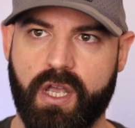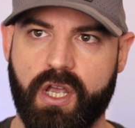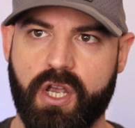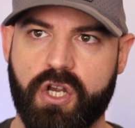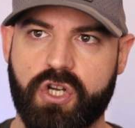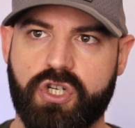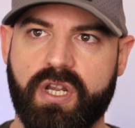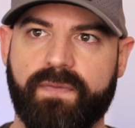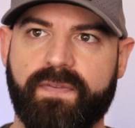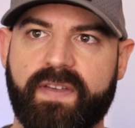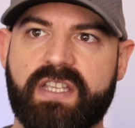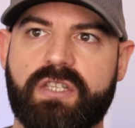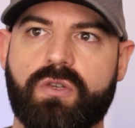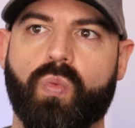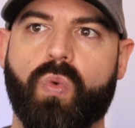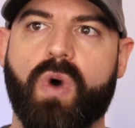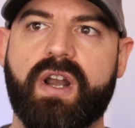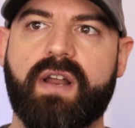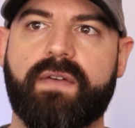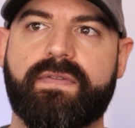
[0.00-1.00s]
Schiff is
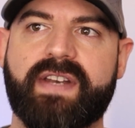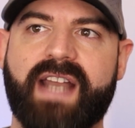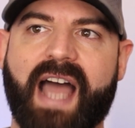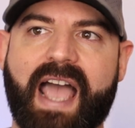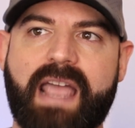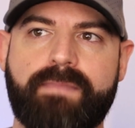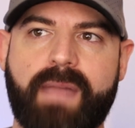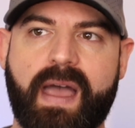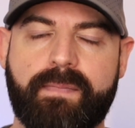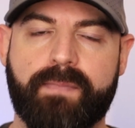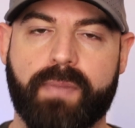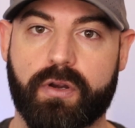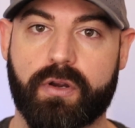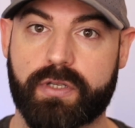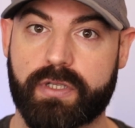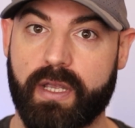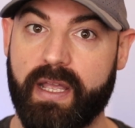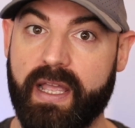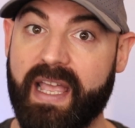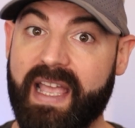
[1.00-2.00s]
one of 9
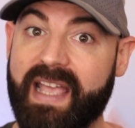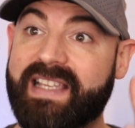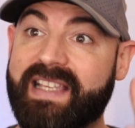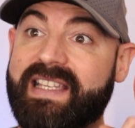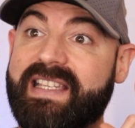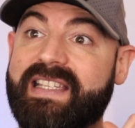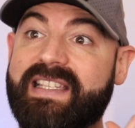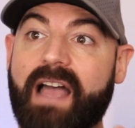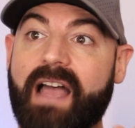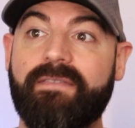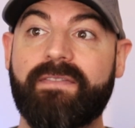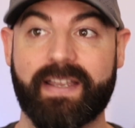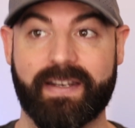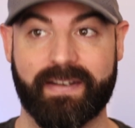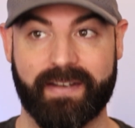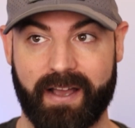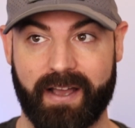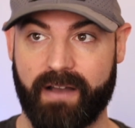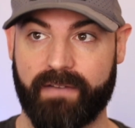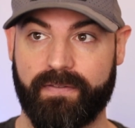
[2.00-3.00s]
members,
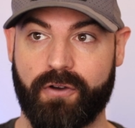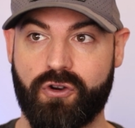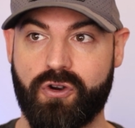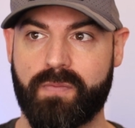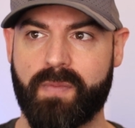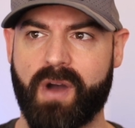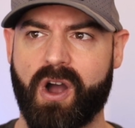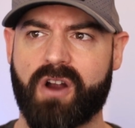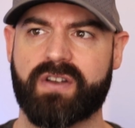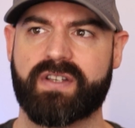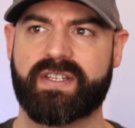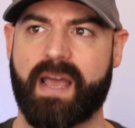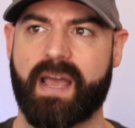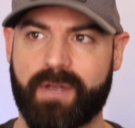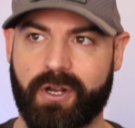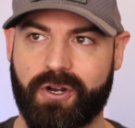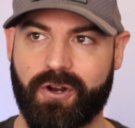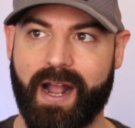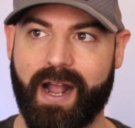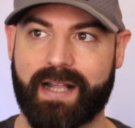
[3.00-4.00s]
7 of whom are
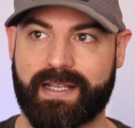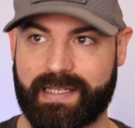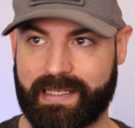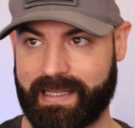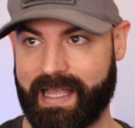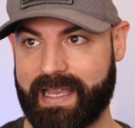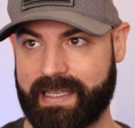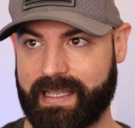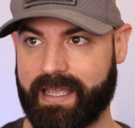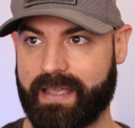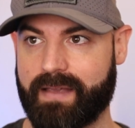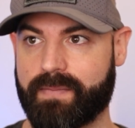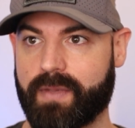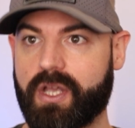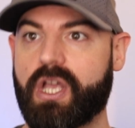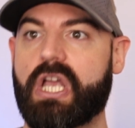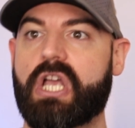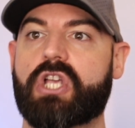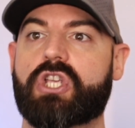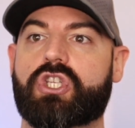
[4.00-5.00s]
Democrats like him,
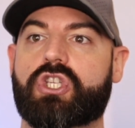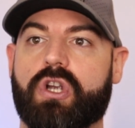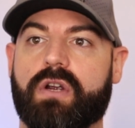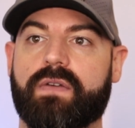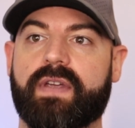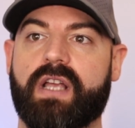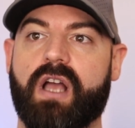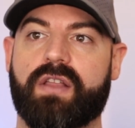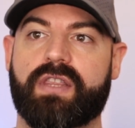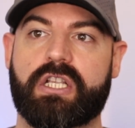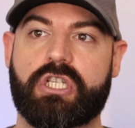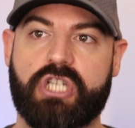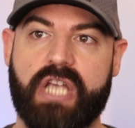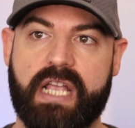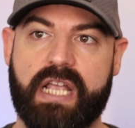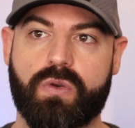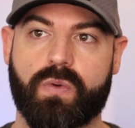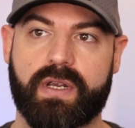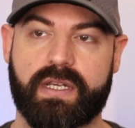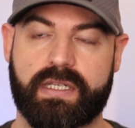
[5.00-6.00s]
serving on the
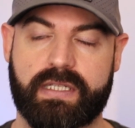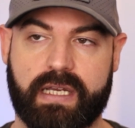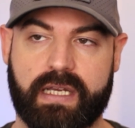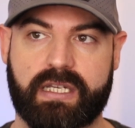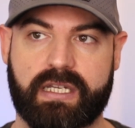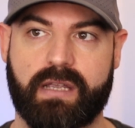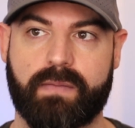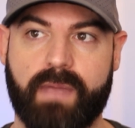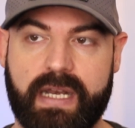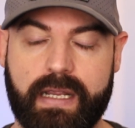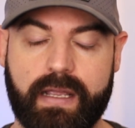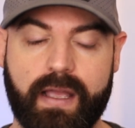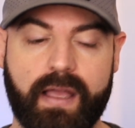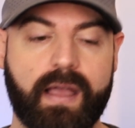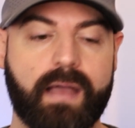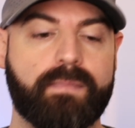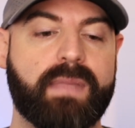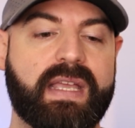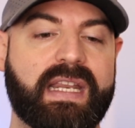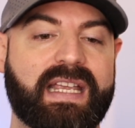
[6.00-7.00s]
January 6th committee,
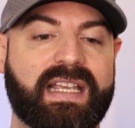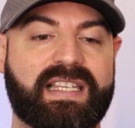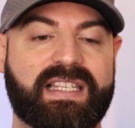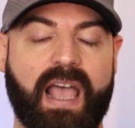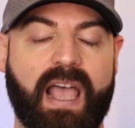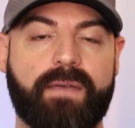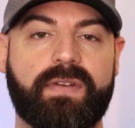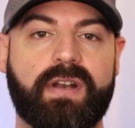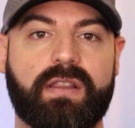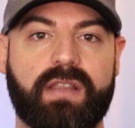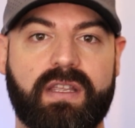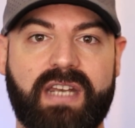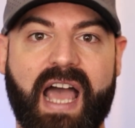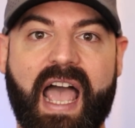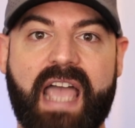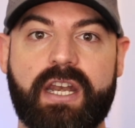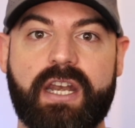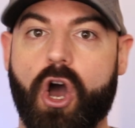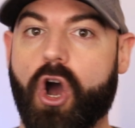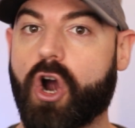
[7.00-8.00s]
meaning 7 of the
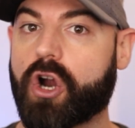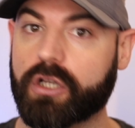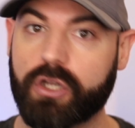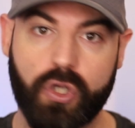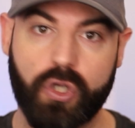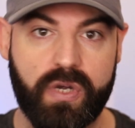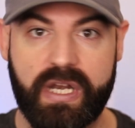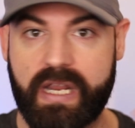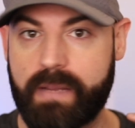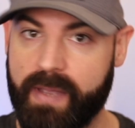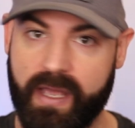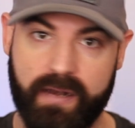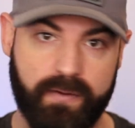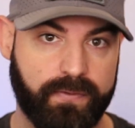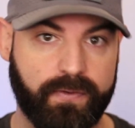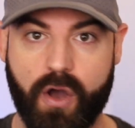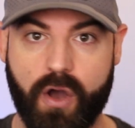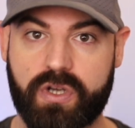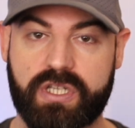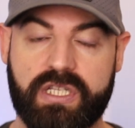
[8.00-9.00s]
9 are loony bin
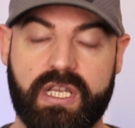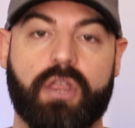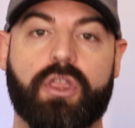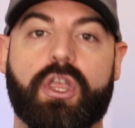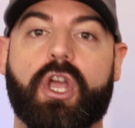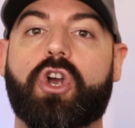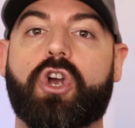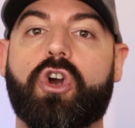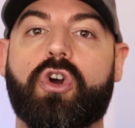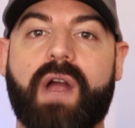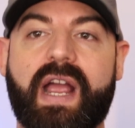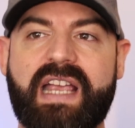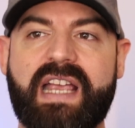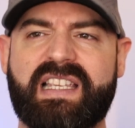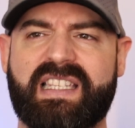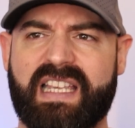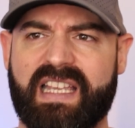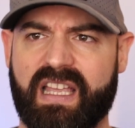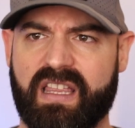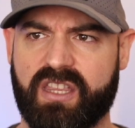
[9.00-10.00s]
folks. They're
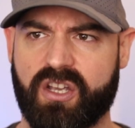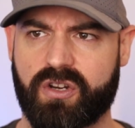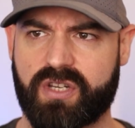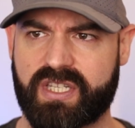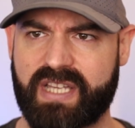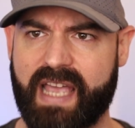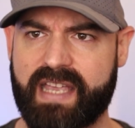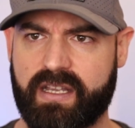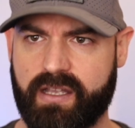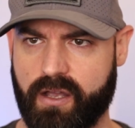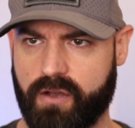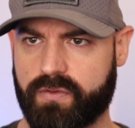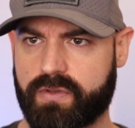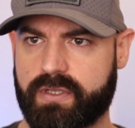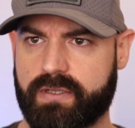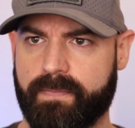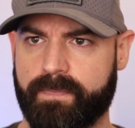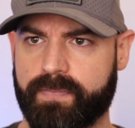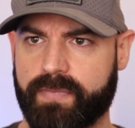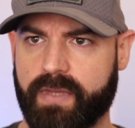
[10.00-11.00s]
crazy. They're psychos.